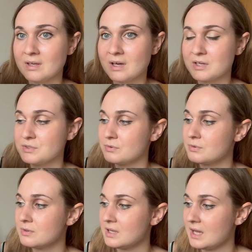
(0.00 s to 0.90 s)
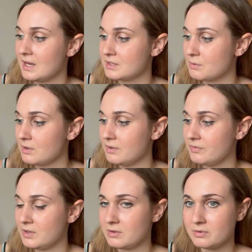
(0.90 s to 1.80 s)
I saw it had quite a
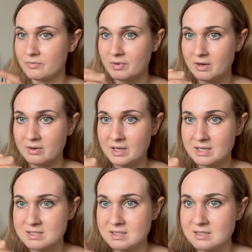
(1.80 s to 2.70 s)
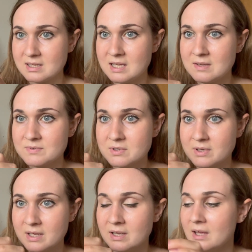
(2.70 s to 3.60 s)
few variegated leaves on
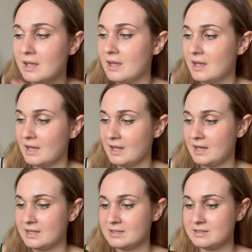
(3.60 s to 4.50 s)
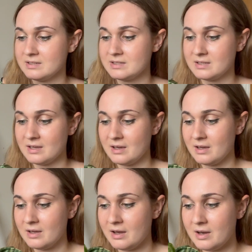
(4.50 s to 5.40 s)
it, and
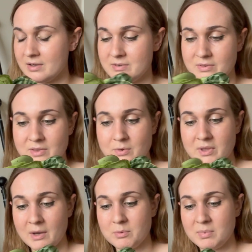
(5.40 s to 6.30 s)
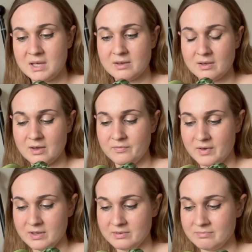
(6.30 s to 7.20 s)
I thought that would be a
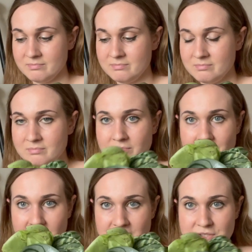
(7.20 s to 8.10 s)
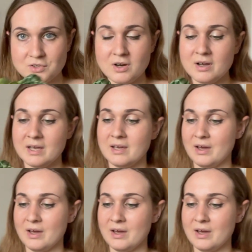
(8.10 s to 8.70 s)
fun thing to try.